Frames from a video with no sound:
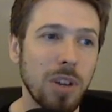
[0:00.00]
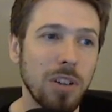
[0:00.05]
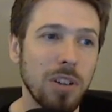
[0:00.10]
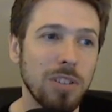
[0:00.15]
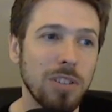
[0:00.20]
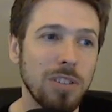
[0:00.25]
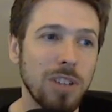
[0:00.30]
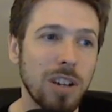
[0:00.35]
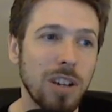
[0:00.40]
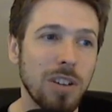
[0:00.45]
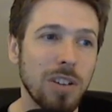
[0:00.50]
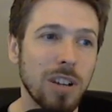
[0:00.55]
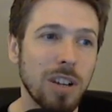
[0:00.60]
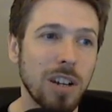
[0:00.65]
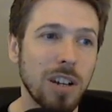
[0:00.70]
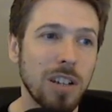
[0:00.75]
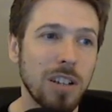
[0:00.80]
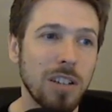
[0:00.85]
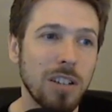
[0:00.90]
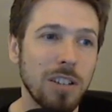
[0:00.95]
a doubt,
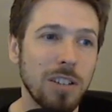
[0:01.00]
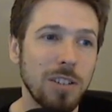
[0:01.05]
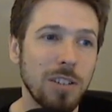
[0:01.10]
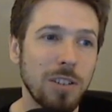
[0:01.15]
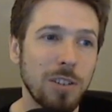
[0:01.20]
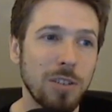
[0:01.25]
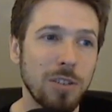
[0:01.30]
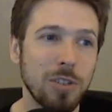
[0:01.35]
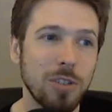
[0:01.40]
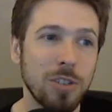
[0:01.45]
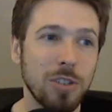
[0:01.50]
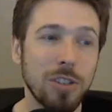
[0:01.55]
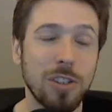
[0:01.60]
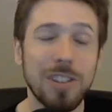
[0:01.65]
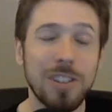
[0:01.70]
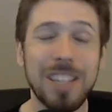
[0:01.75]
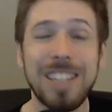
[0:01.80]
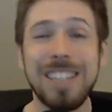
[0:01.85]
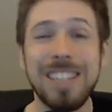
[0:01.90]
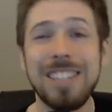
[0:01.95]
High King Irongut
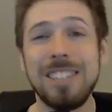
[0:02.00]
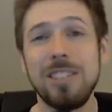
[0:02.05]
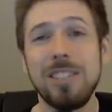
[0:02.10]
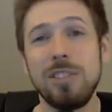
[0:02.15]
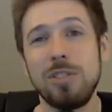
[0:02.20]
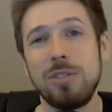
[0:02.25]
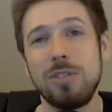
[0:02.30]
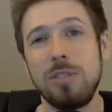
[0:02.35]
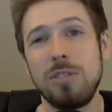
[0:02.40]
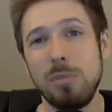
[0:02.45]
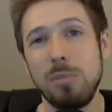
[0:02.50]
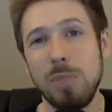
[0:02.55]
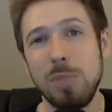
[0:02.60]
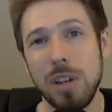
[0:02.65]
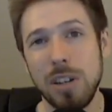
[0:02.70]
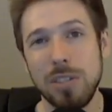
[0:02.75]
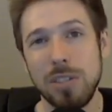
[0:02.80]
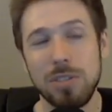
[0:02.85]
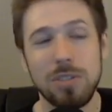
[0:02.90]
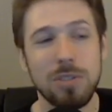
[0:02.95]
is the
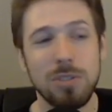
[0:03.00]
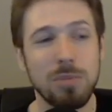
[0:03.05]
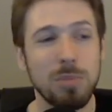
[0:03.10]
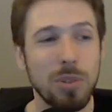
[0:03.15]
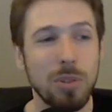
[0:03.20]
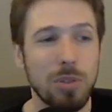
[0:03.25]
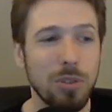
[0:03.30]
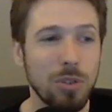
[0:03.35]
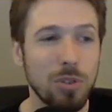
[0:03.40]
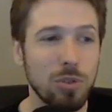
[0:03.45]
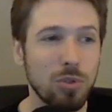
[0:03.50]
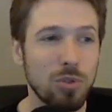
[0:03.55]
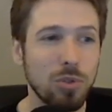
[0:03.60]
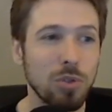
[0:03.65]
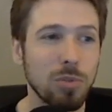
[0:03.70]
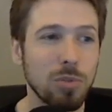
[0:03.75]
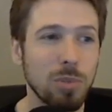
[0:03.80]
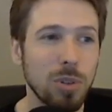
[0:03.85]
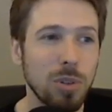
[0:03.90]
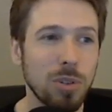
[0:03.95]
best mythic
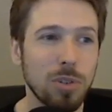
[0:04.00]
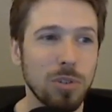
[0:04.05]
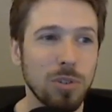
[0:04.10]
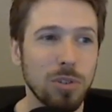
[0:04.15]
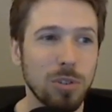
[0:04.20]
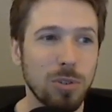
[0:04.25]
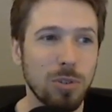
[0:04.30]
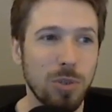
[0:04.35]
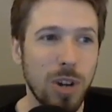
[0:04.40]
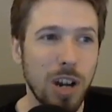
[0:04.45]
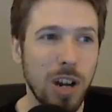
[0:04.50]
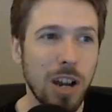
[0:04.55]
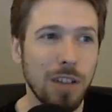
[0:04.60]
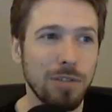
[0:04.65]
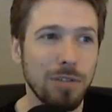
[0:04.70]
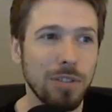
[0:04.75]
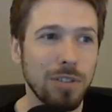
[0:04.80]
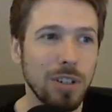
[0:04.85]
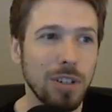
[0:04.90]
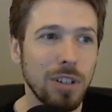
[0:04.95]
troop here to
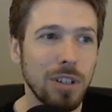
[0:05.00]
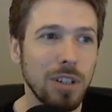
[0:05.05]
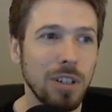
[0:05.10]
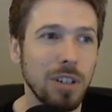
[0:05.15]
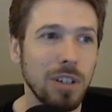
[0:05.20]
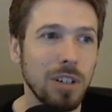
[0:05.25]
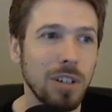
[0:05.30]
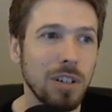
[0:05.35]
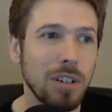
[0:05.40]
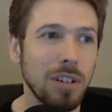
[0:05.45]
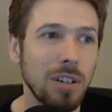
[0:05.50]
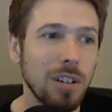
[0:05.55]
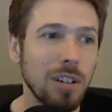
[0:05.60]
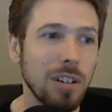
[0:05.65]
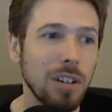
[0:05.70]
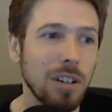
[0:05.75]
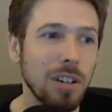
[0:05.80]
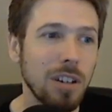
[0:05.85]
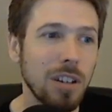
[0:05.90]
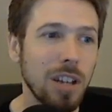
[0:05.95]
craft.
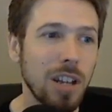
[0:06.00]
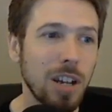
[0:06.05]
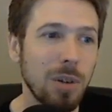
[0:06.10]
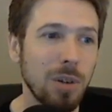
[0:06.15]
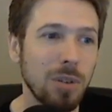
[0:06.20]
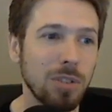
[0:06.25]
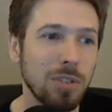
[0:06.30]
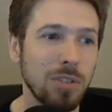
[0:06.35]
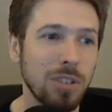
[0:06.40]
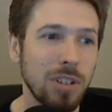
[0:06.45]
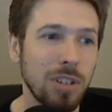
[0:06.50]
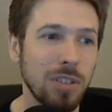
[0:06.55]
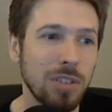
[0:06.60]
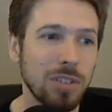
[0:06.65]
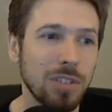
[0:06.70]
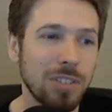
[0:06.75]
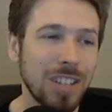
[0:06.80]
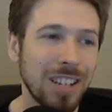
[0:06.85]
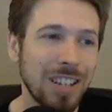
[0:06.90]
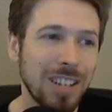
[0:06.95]
And I would say the
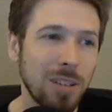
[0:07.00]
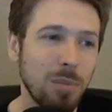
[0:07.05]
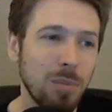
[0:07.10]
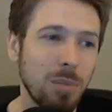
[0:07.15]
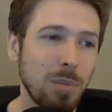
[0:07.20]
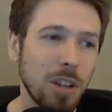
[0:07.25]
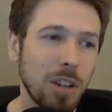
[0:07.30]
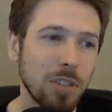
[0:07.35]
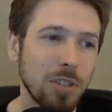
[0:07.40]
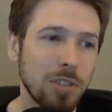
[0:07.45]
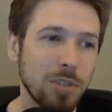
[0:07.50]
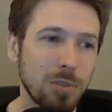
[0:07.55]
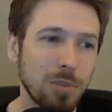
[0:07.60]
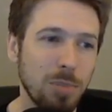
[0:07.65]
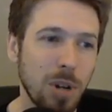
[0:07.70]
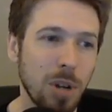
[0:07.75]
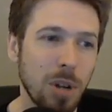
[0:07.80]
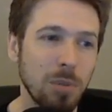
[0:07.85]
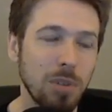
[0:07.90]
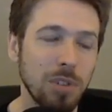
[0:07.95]
second best is
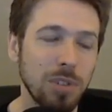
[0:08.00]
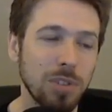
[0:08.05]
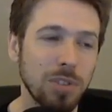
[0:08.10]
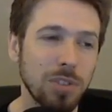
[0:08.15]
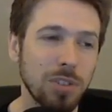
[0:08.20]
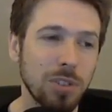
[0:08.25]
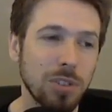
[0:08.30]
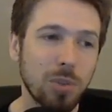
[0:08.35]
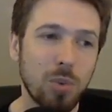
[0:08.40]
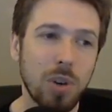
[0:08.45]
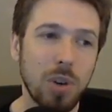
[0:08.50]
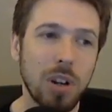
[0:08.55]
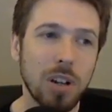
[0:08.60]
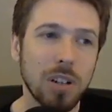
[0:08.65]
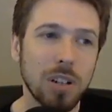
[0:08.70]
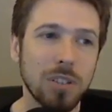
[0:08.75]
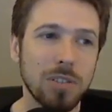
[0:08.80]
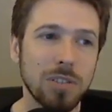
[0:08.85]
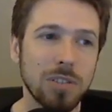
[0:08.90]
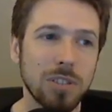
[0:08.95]
probably
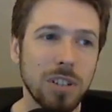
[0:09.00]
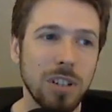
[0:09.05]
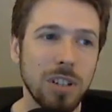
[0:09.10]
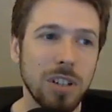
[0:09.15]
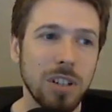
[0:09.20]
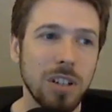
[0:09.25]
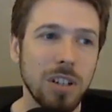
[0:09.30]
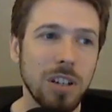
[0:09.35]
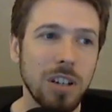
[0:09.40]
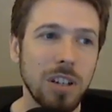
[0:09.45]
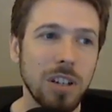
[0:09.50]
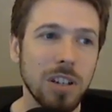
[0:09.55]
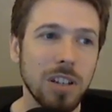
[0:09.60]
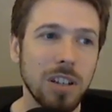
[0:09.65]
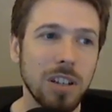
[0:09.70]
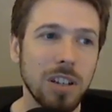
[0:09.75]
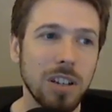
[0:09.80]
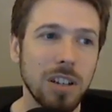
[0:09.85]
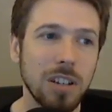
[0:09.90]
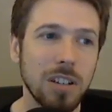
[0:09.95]
Sycorax, and
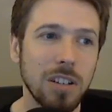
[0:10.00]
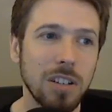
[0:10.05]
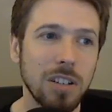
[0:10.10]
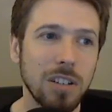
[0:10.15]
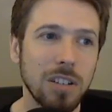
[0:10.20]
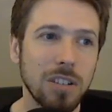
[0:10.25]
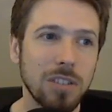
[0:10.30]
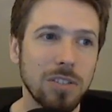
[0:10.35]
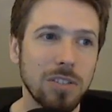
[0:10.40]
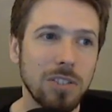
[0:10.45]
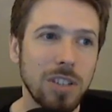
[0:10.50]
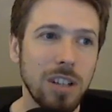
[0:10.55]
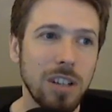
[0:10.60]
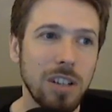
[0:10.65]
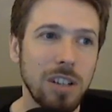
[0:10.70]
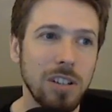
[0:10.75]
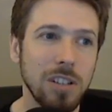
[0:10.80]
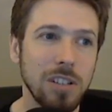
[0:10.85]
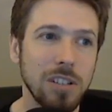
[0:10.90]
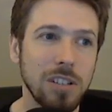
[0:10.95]
then
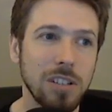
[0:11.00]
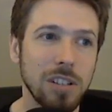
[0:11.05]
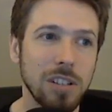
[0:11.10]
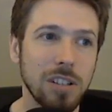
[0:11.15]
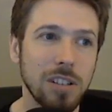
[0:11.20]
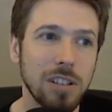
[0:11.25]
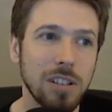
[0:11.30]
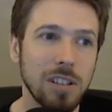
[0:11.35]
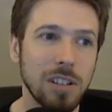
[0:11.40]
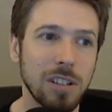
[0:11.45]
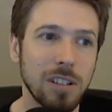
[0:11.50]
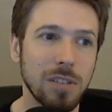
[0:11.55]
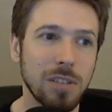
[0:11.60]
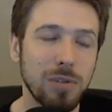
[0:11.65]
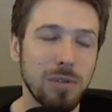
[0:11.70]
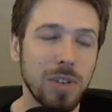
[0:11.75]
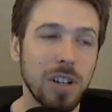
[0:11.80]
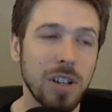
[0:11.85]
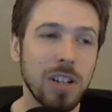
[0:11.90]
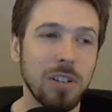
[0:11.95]
Skady, and then
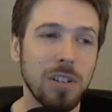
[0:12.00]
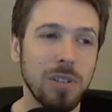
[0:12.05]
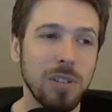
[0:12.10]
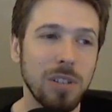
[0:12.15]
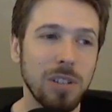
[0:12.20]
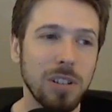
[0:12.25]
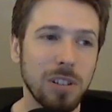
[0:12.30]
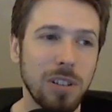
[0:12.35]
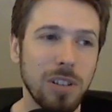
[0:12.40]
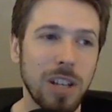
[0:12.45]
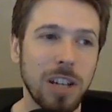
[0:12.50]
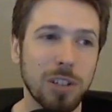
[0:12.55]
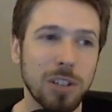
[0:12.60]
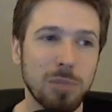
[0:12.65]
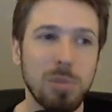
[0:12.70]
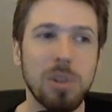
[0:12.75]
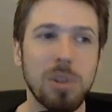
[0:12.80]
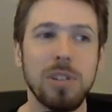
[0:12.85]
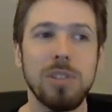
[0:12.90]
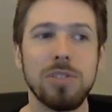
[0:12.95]
finally in
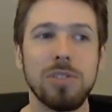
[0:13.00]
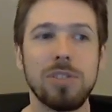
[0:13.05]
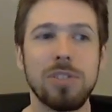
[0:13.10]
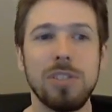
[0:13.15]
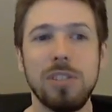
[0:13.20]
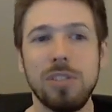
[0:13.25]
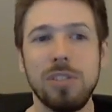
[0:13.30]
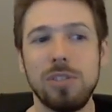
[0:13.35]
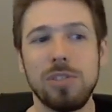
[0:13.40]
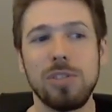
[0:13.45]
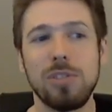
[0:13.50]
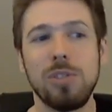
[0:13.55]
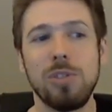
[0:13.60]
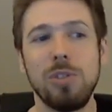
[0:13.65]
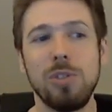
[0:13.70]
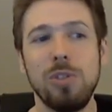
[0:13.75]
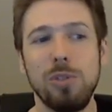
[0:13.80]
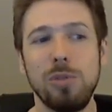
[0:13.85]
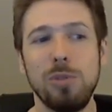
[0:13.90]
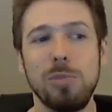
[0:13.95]
last place is
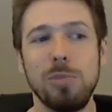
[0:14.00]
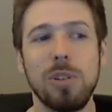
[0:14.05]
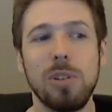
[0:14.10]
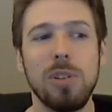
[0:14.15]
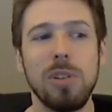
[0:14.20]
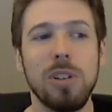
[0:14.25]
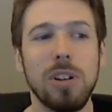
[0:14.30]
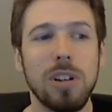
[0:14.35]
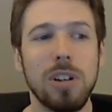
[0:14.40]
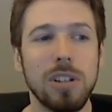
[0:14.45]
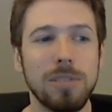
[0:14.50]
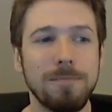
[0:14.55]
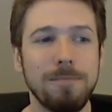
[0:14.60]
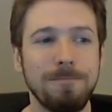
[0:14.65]
Doomclaw.